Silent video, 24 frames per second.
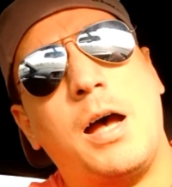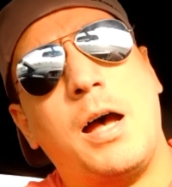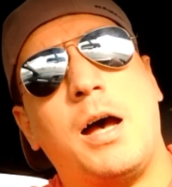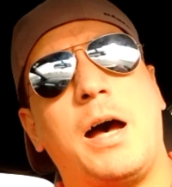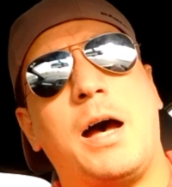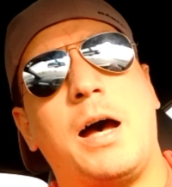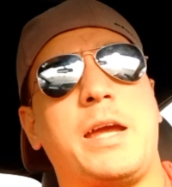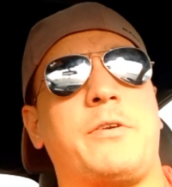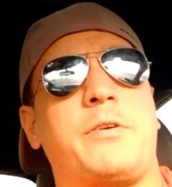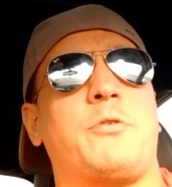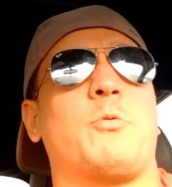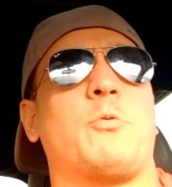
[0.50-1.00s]

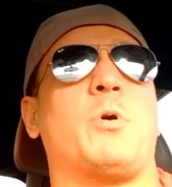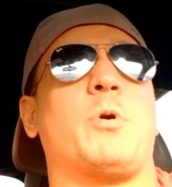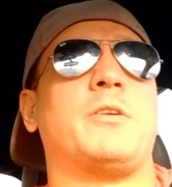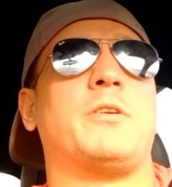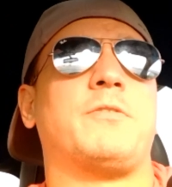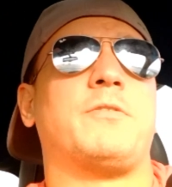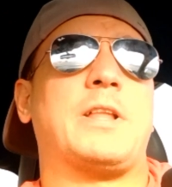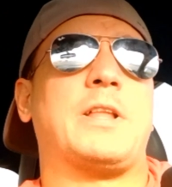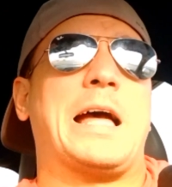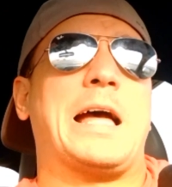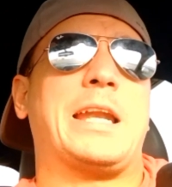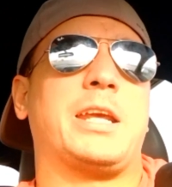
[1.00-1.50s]
Hi everyone,
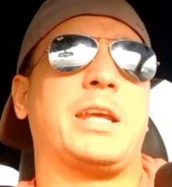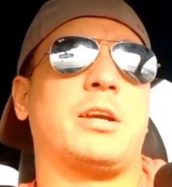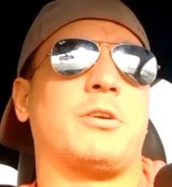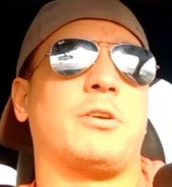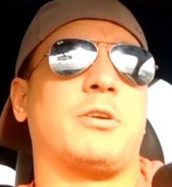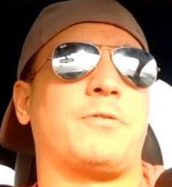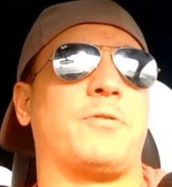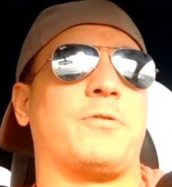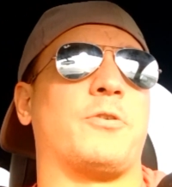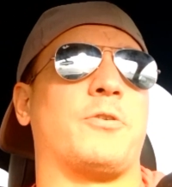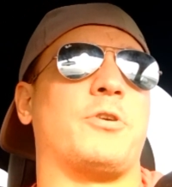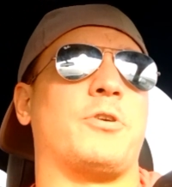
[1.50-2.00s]
Vlad here
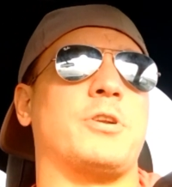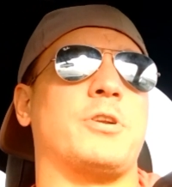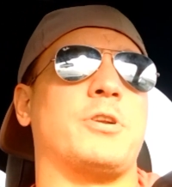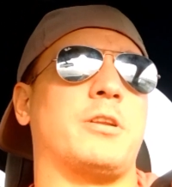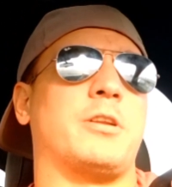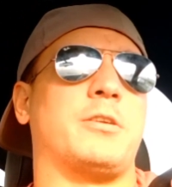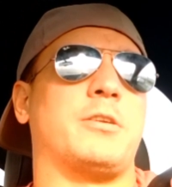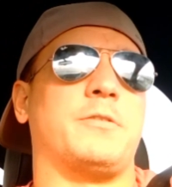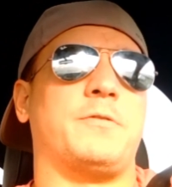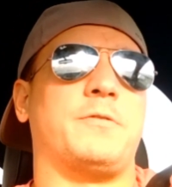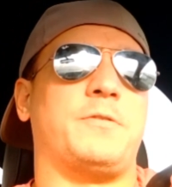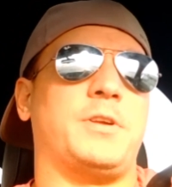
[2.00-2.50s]
for
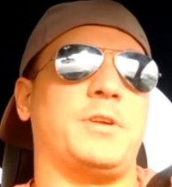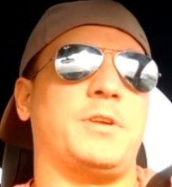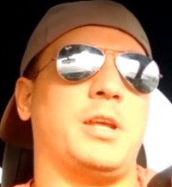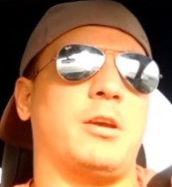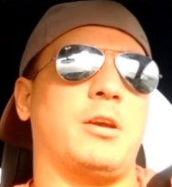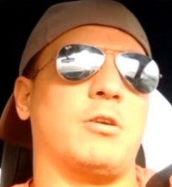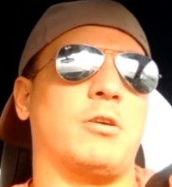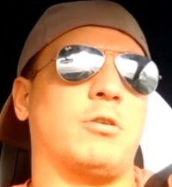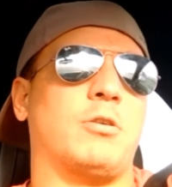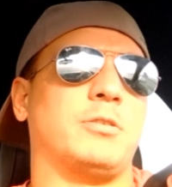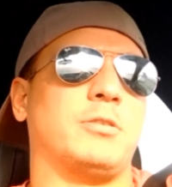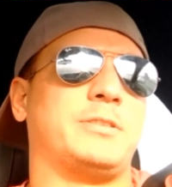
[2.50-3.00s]
another
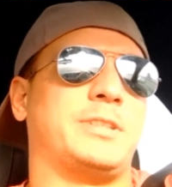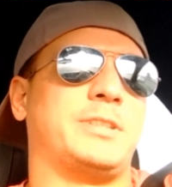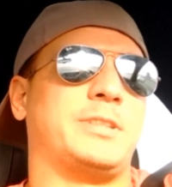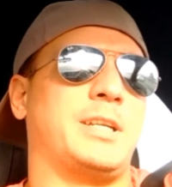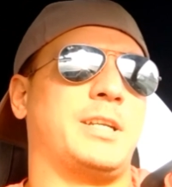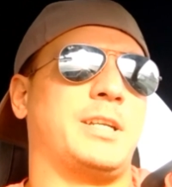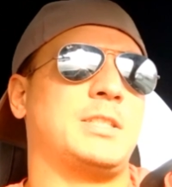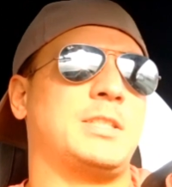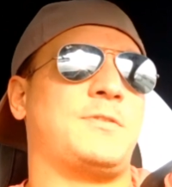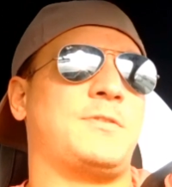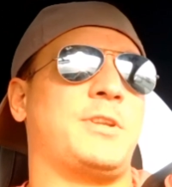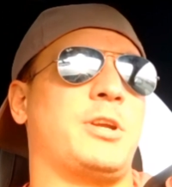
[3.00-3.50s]
video.
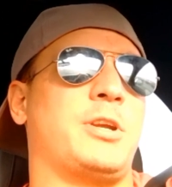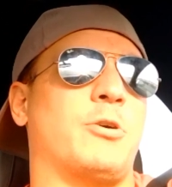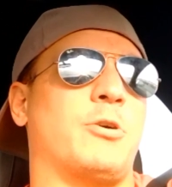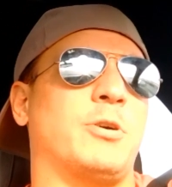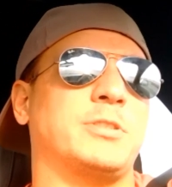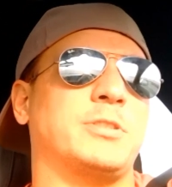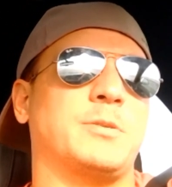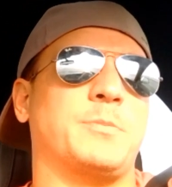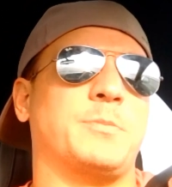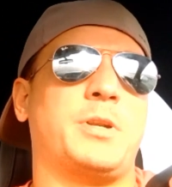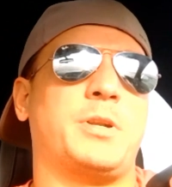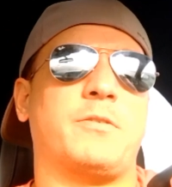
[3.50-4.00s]
Today's video
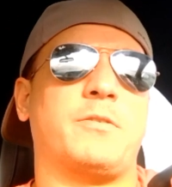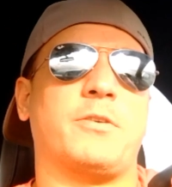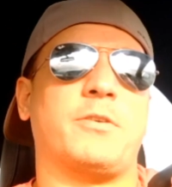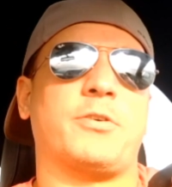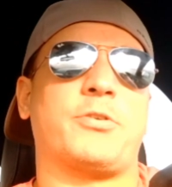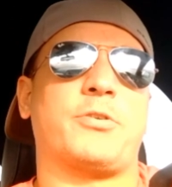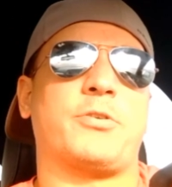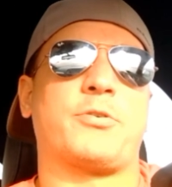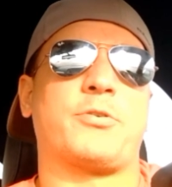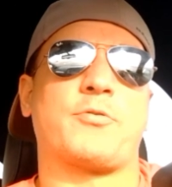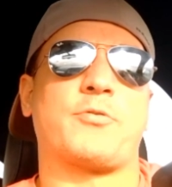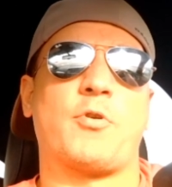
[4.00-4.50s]
is a bit of a
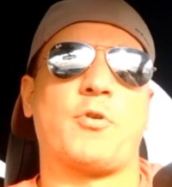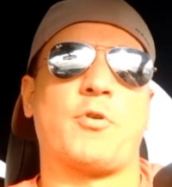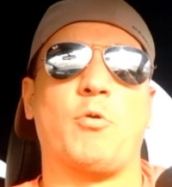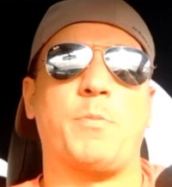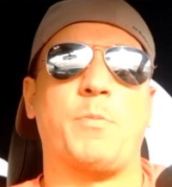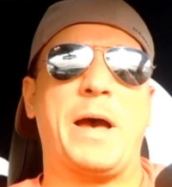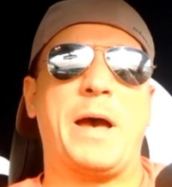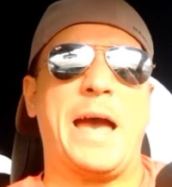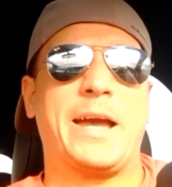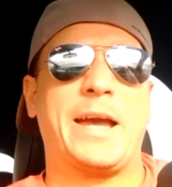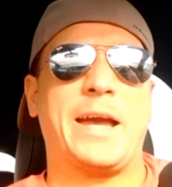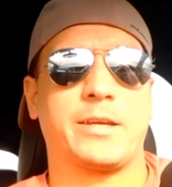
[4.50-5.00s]

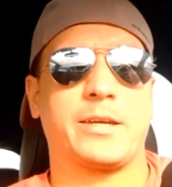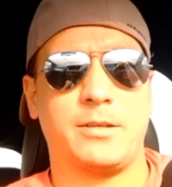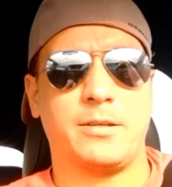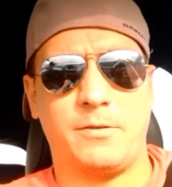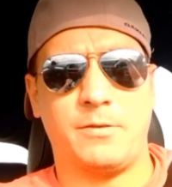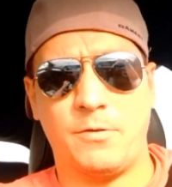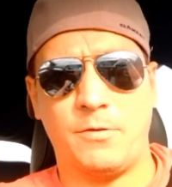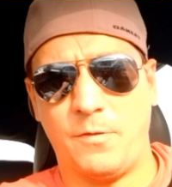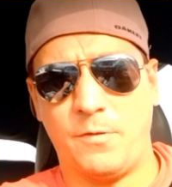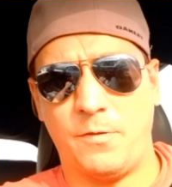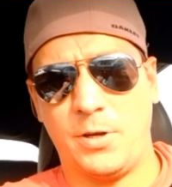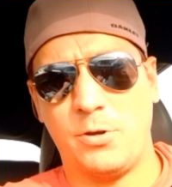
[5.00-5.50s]
throwback
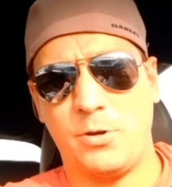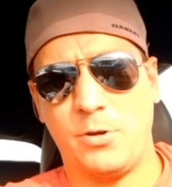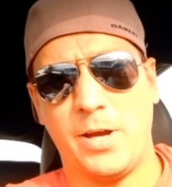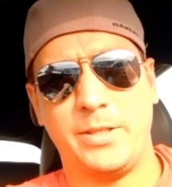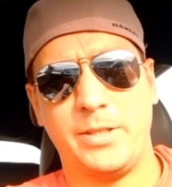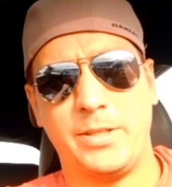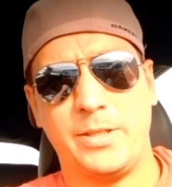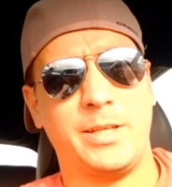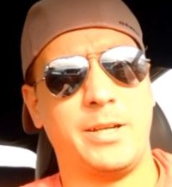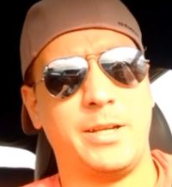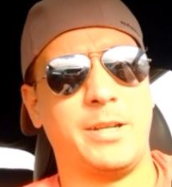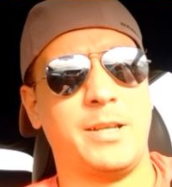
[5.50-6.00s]
of a video I
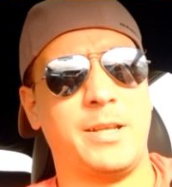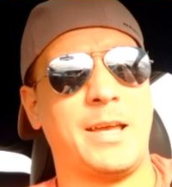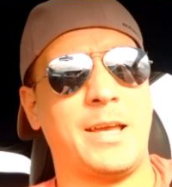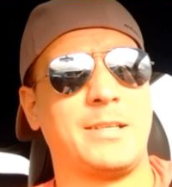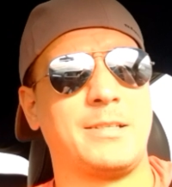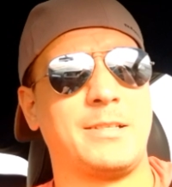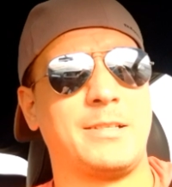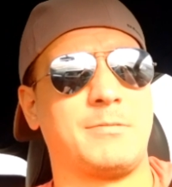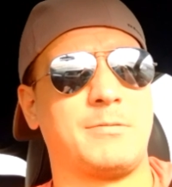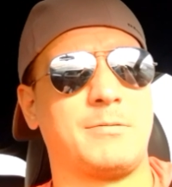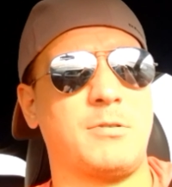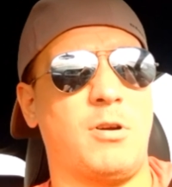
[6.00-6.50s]
did
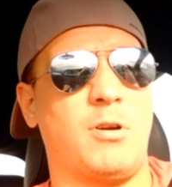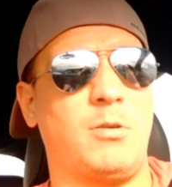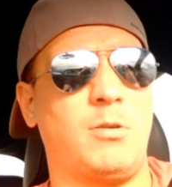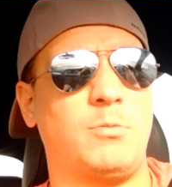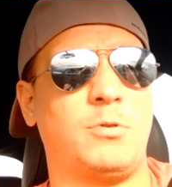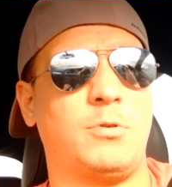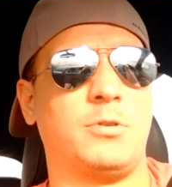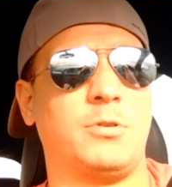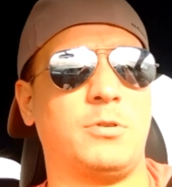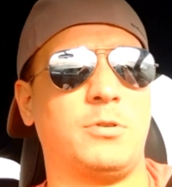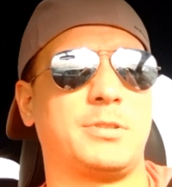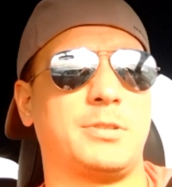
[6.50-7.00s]

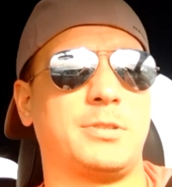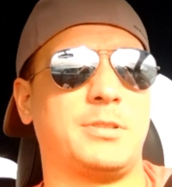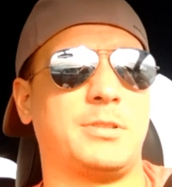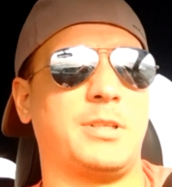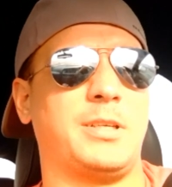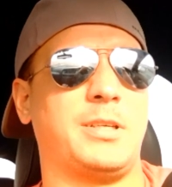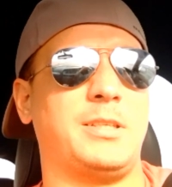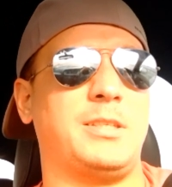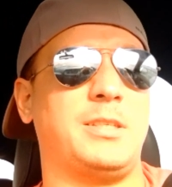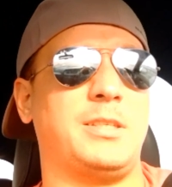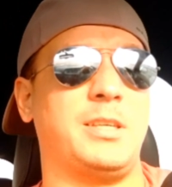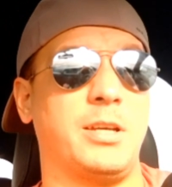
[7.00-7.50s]
almost a
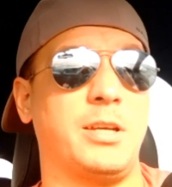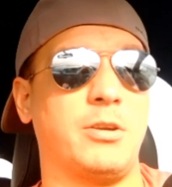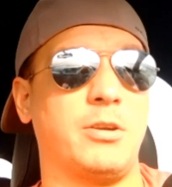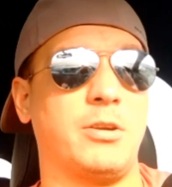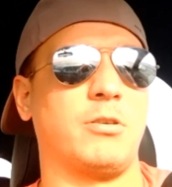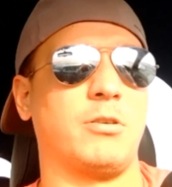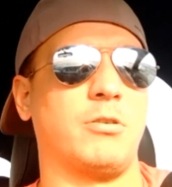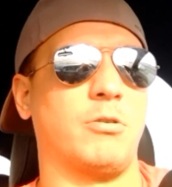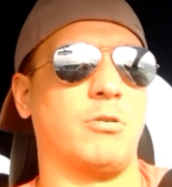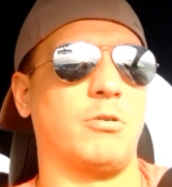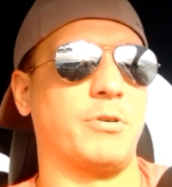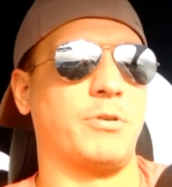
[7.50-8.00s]
year
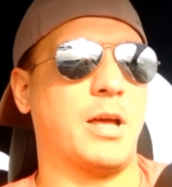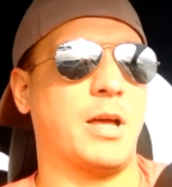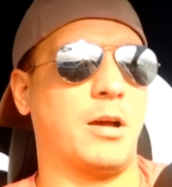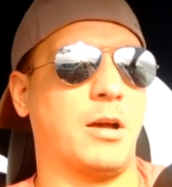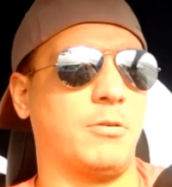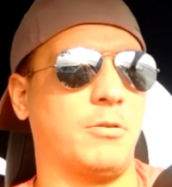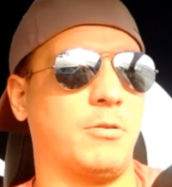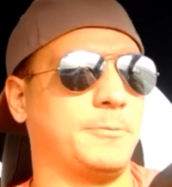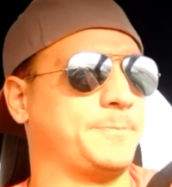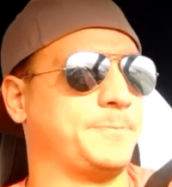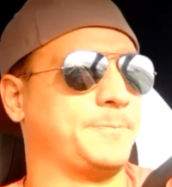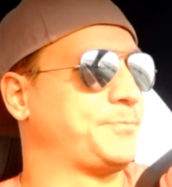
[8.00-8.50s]
ago
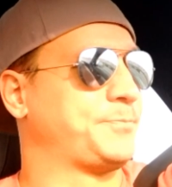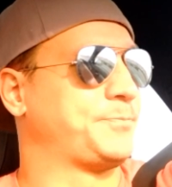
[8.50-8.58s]
now.